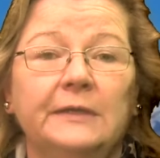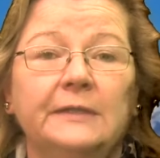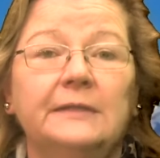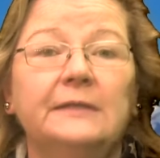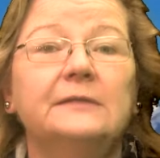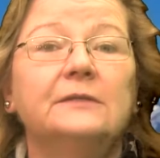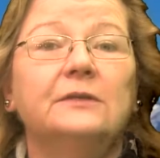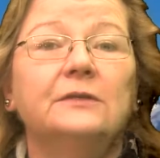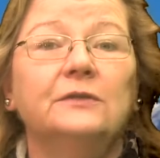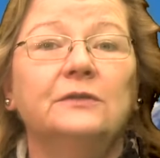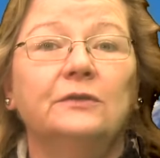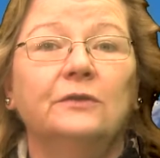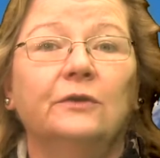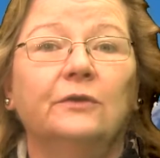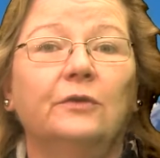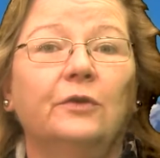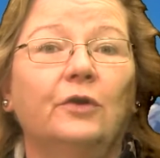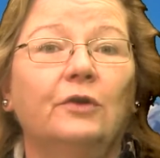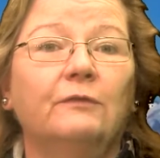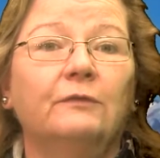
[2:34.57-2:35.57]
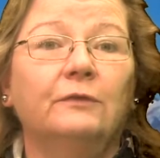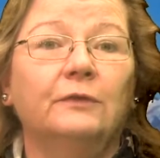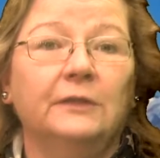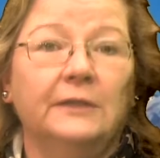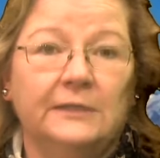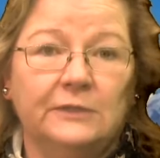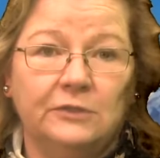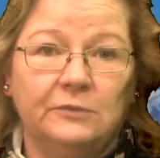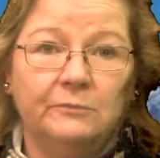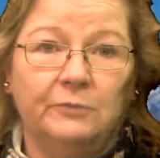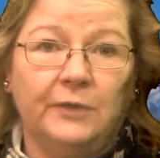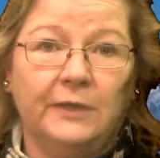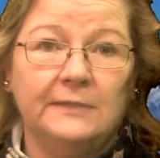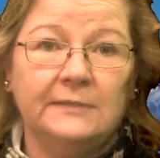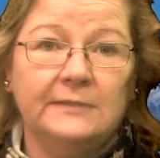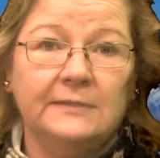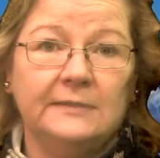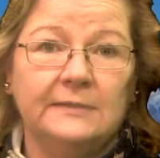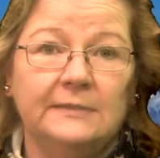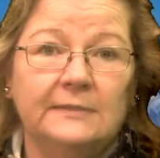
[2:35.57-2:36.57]
This concern over election
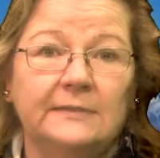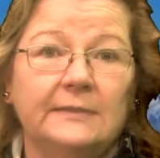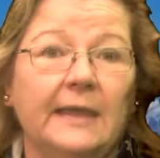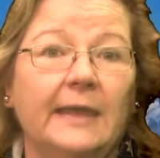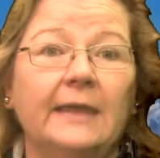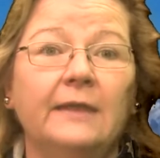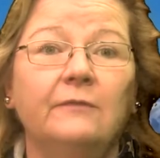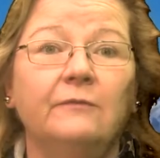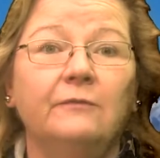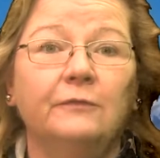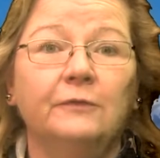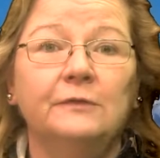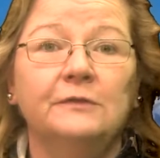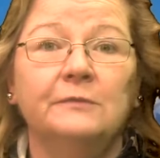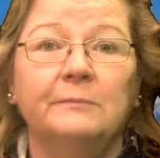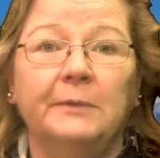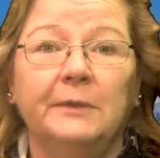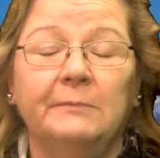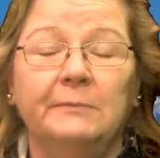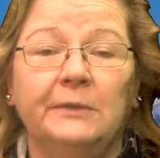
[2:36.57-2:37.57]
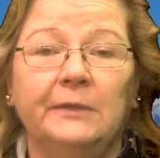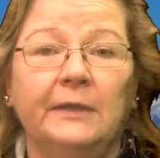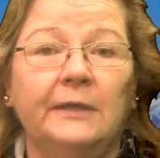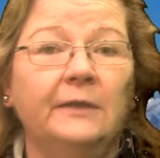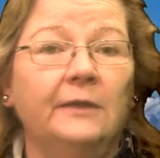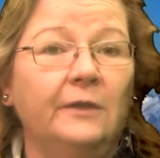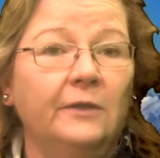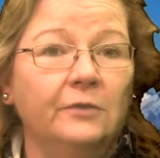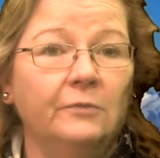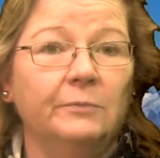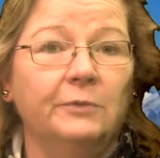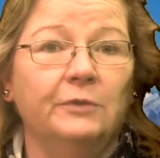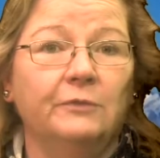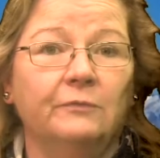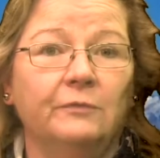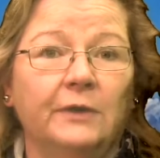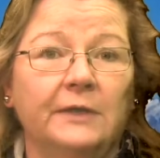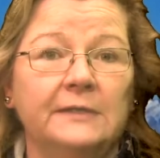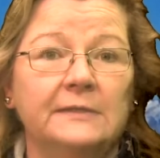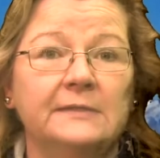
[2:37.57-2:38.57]
processes and First Amendment and other Bill of
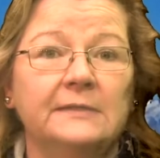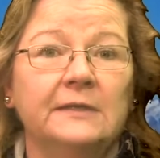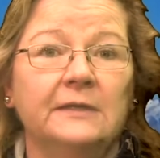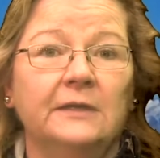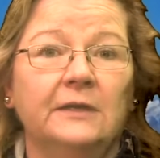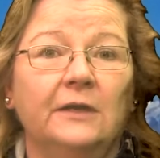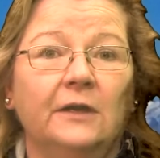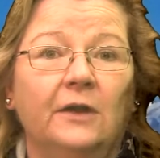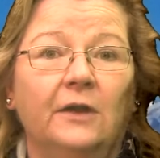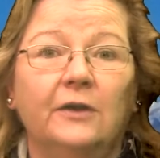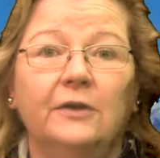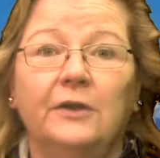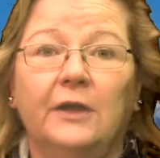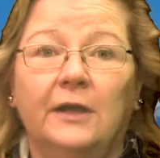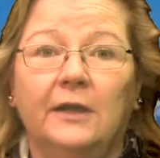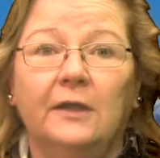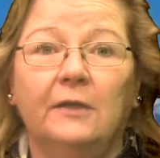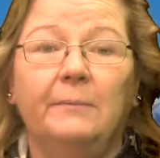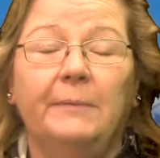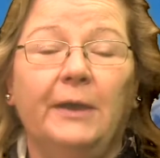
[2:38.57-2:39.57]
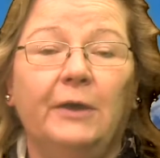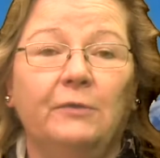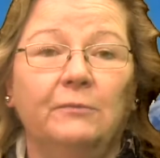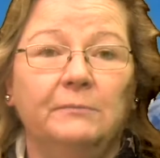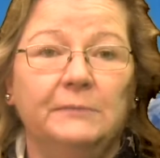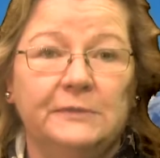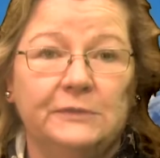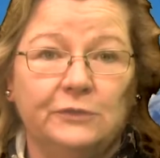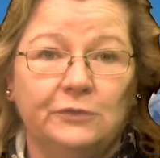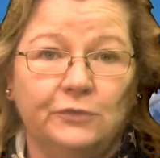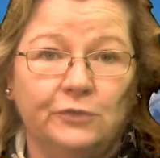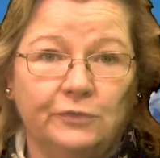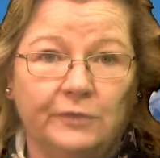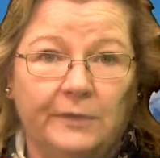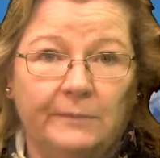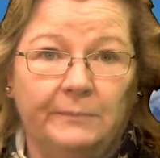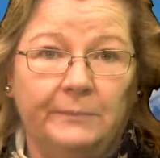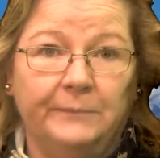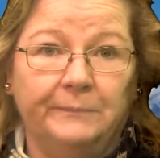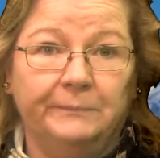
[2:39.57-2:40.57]
Rights are not about Mr.
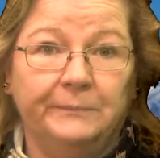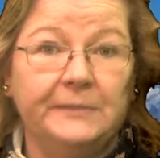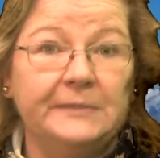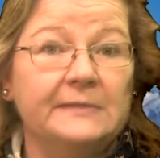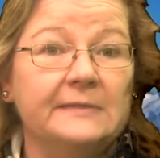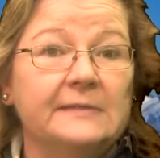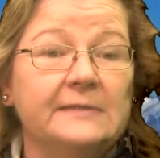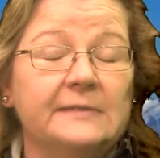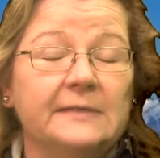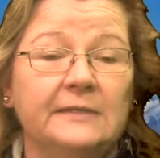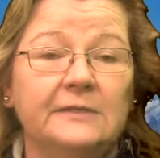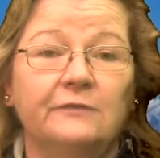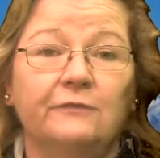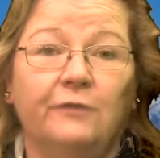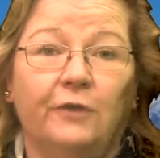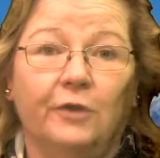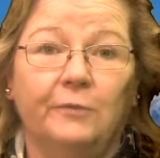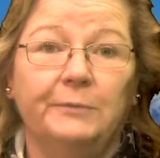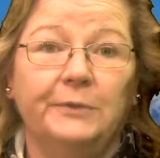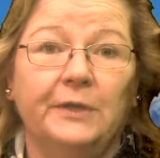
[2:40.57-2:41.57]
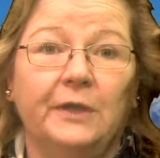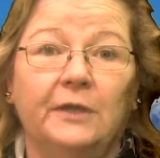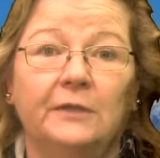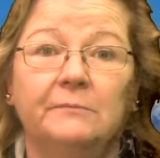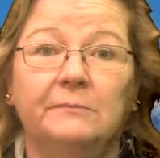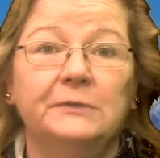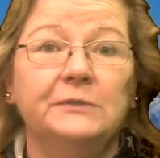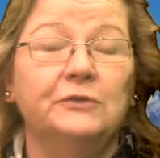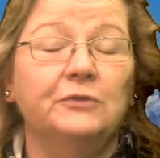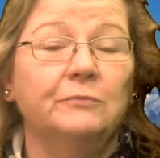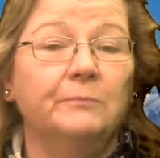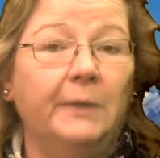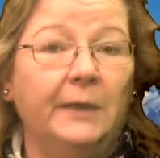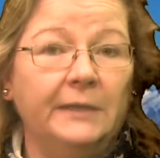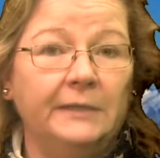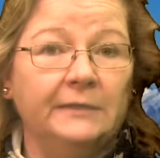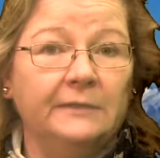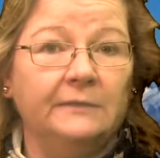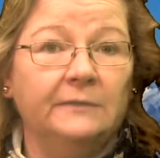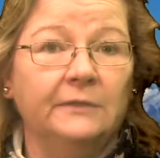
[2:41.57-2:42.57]
Trump. This extends far beyond Mr.
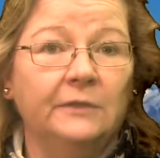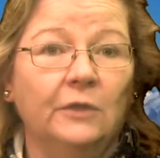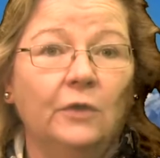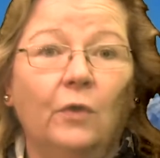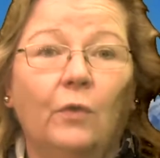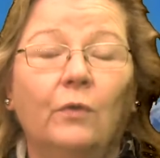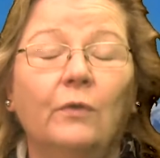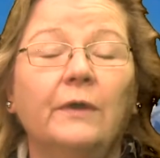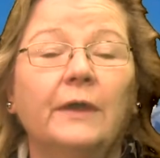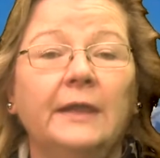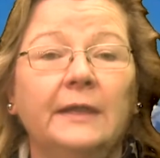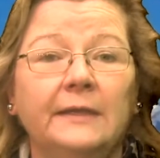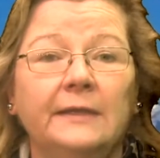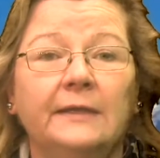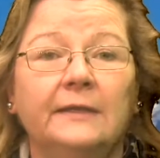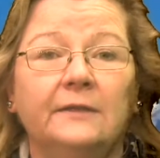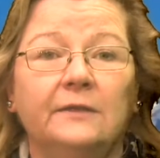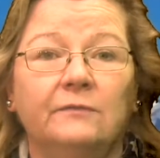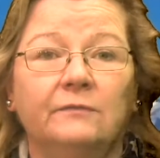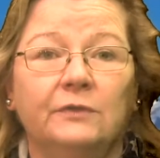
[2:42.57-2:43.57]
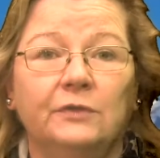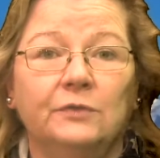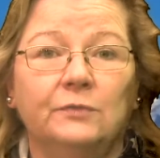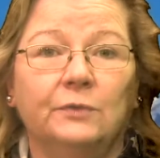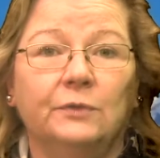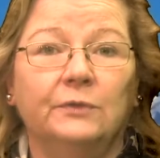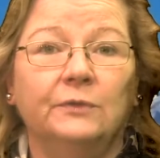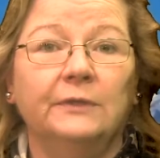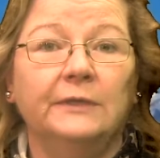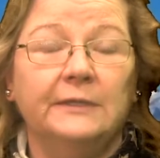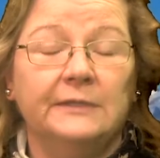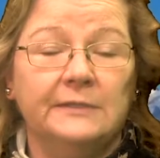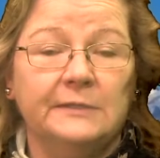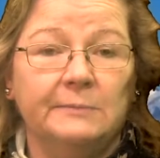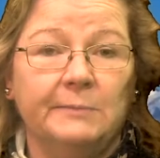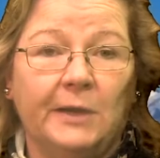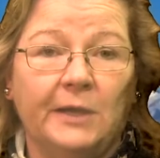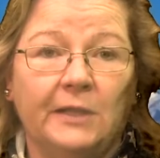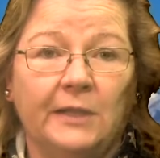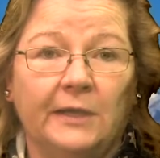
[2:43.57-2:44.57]
Biden or any individual in the
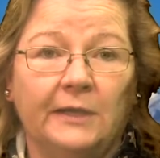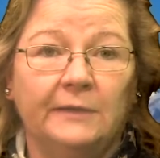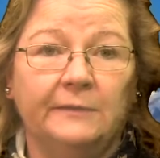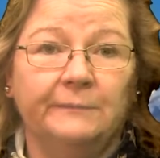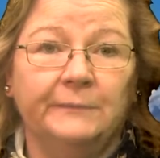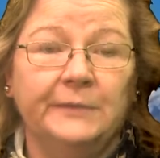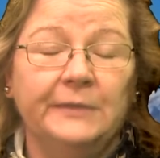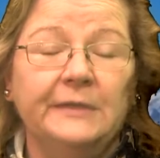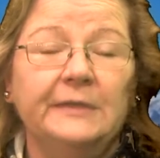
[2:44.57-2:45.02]
spotlight.